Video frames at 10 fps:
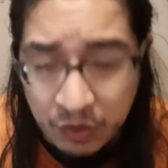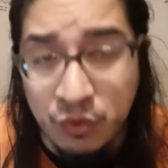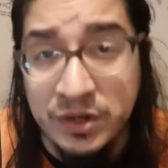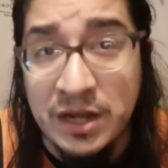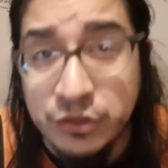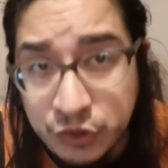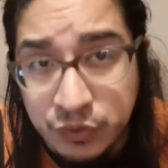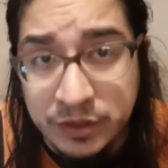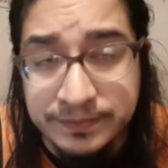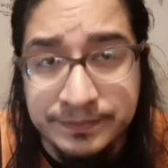or
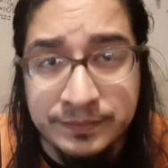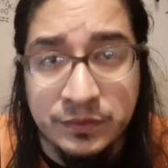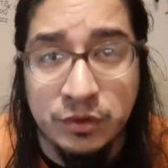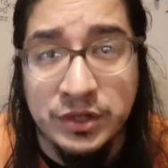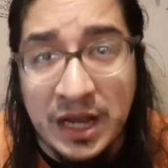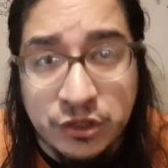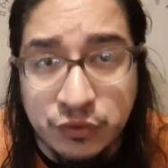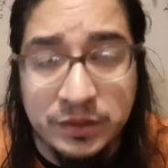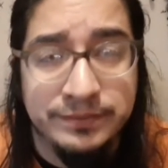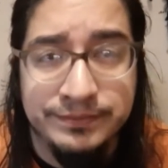Yahushua, or
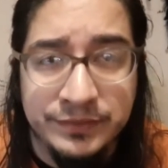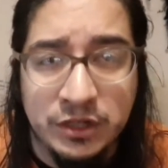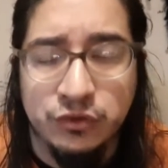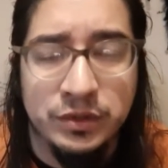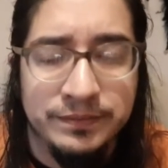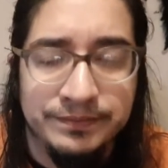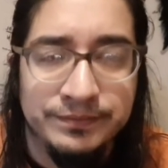Yeshua.